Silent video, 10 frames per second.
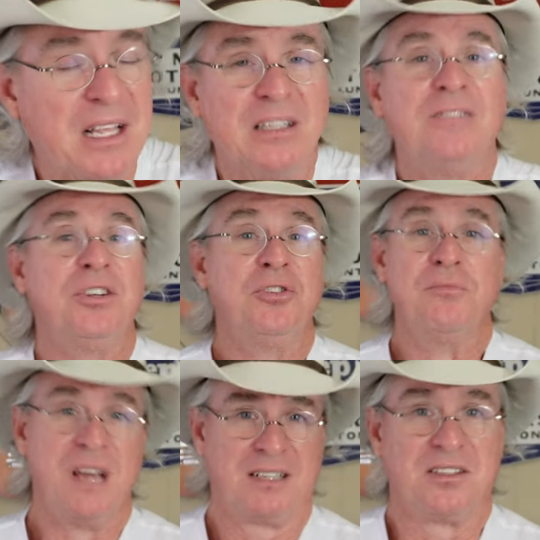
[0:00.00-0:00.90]
live in New
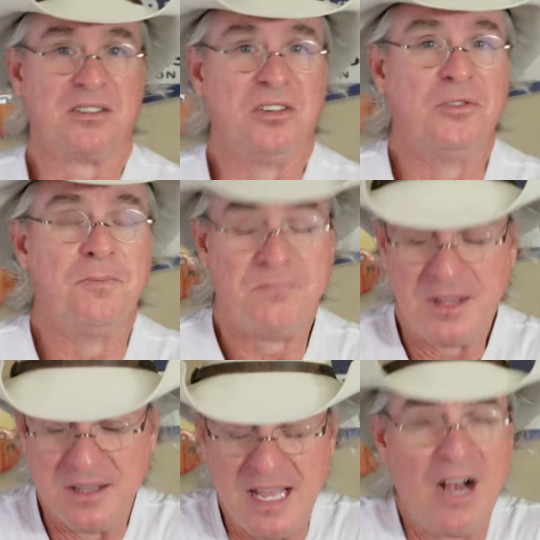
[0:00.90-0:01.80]
Mexico.
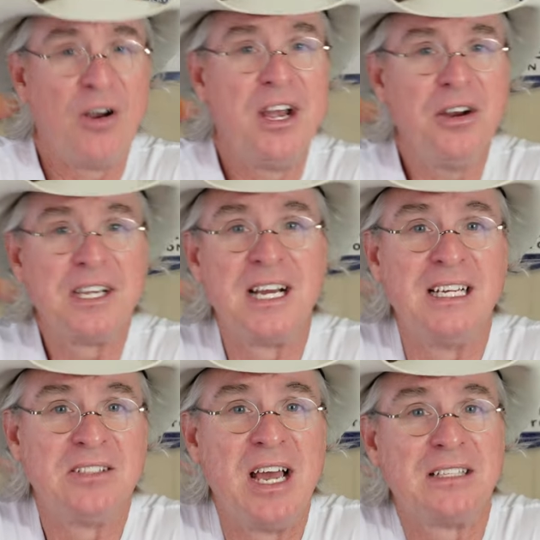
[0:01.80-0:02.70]
Now, Harry
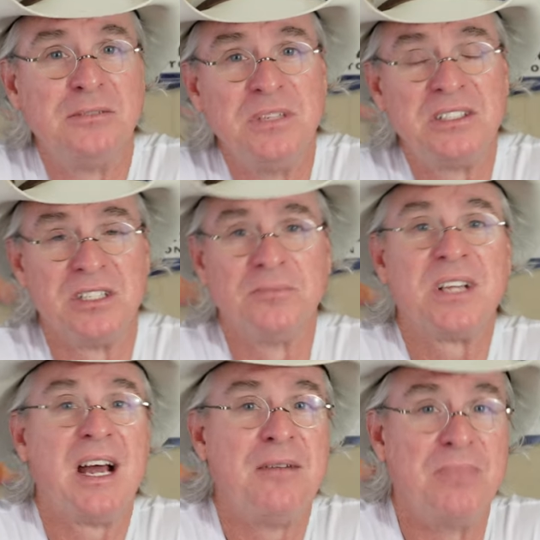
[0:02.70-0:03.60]
contacted me some
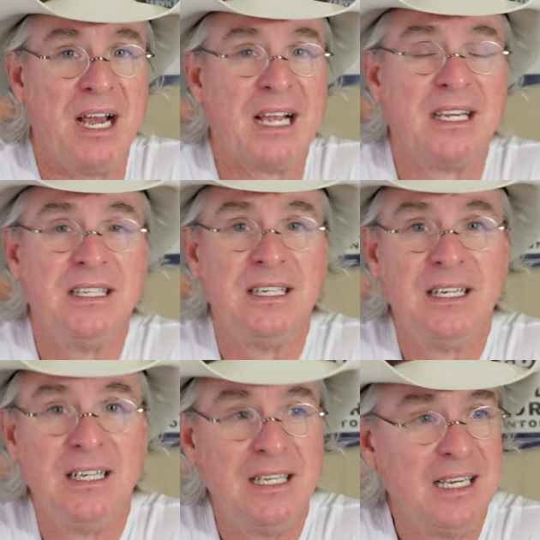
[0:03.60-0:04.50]
time back
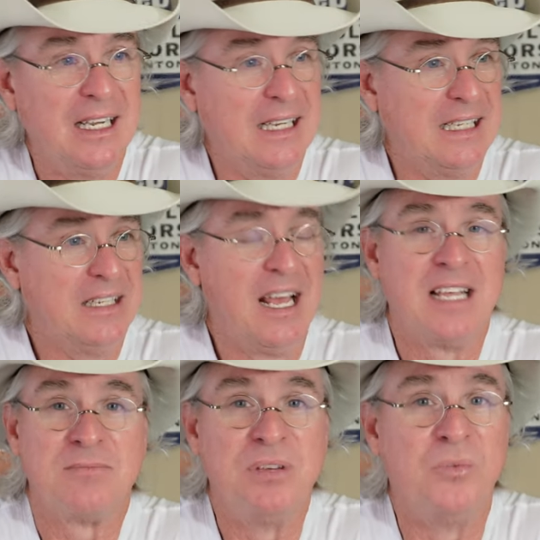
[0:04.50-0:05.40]
and
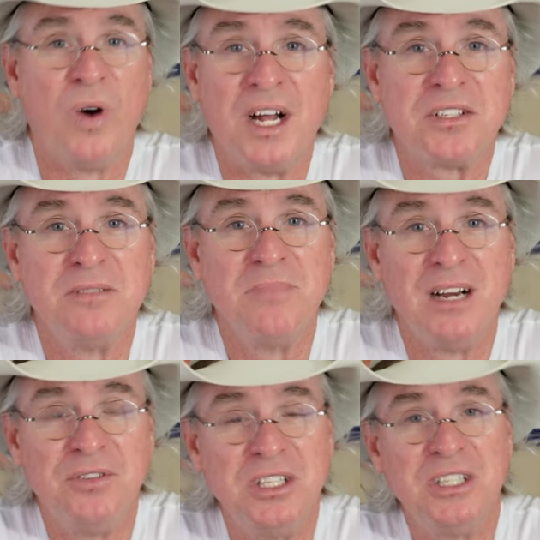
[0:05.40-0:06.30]
has been watching
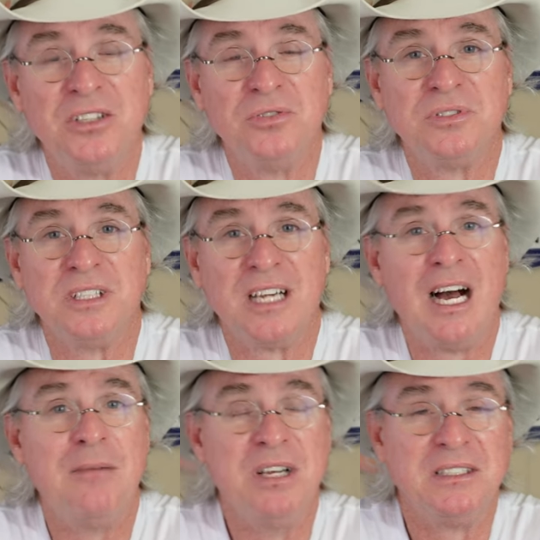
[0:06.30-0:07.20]
my videos and
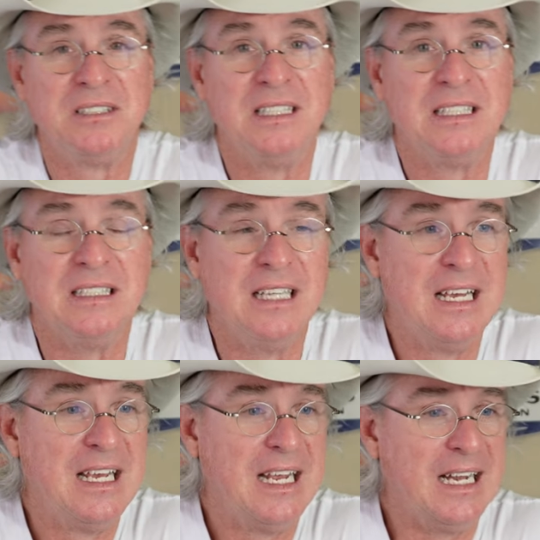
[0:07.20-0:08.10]
commenting,
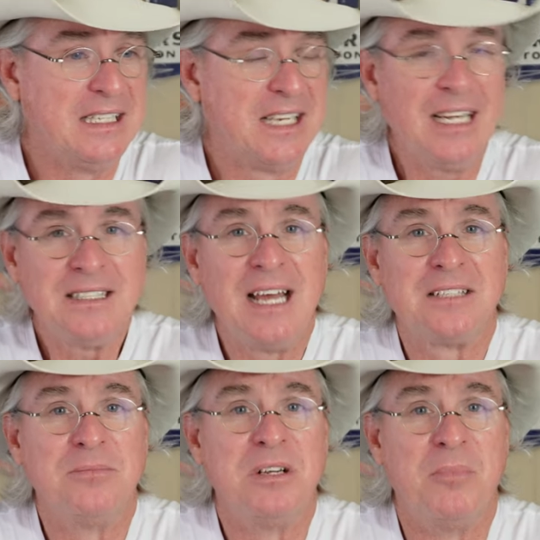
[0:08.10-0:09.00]
and he
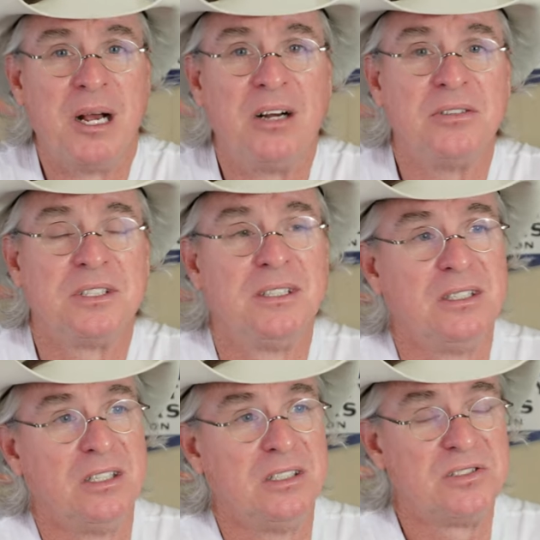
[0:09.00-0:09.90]
contacted me about
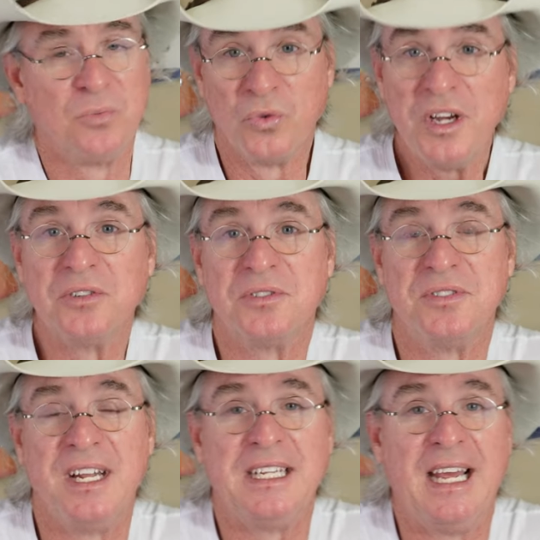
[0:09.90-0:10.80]
some reels
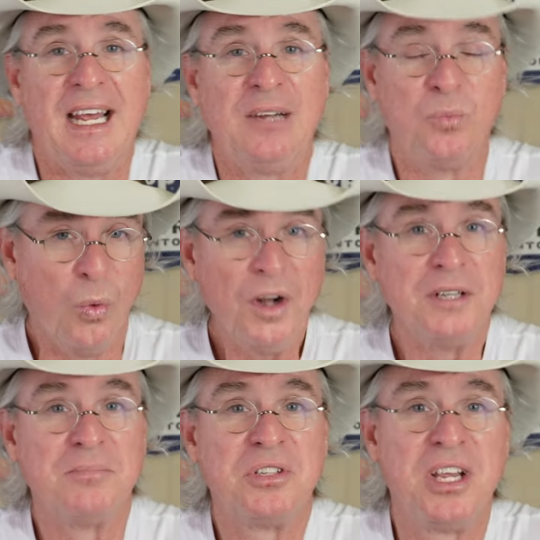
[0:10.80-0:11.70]
that he had, one
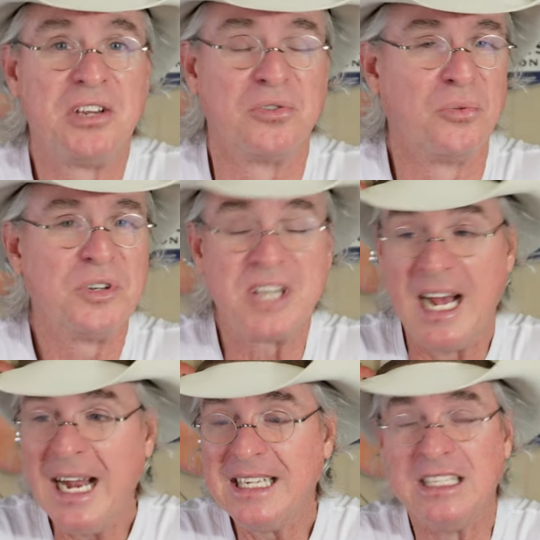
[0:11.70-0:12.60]
in particular which
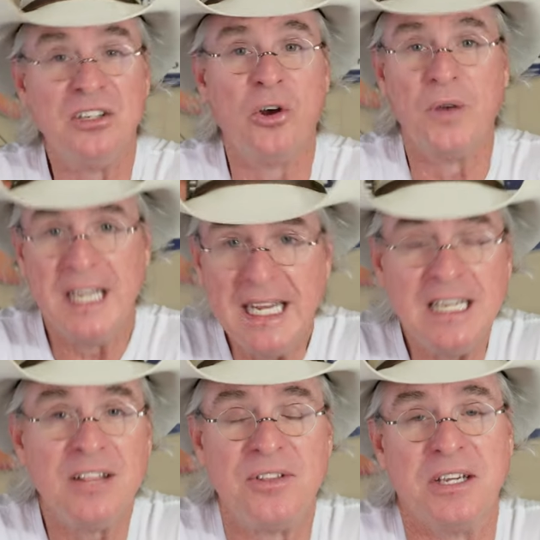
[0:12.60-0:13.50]
I didn't know
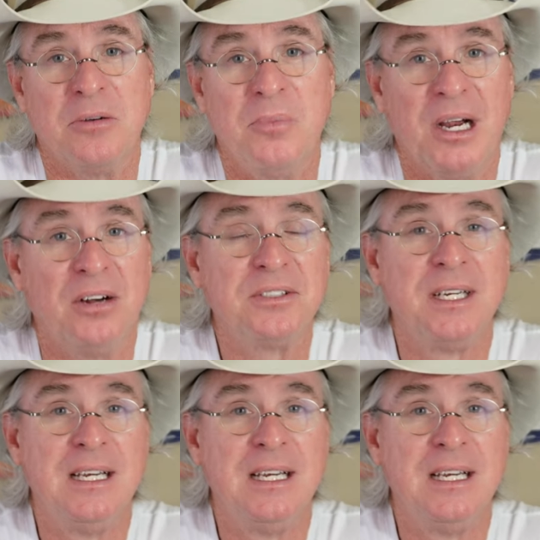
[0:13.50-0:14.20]
anything about,